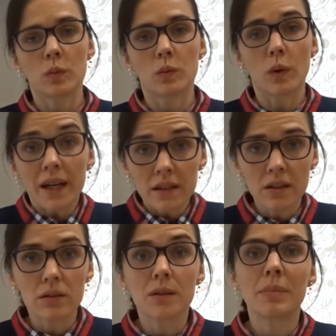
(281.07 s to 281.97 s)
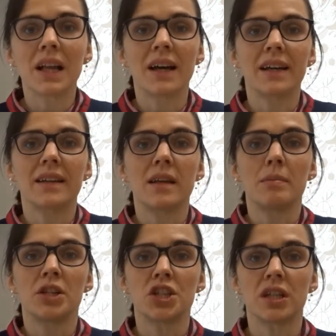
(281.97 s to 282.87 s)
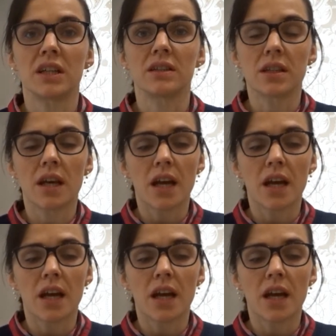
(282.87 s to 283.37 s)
When you're applying the nipple shield,